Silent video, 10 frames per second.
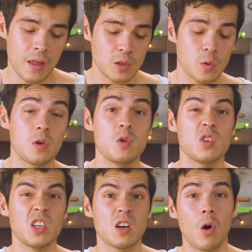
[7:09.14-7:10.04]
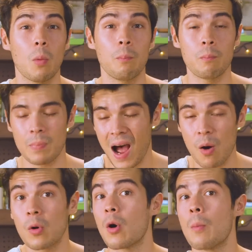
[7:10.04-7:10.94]
That's why they're usually called
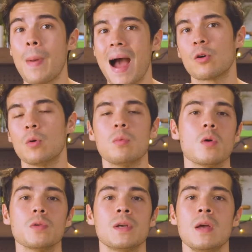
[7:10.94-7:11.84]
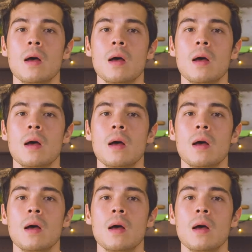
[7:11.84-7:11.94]
power or macro bowls.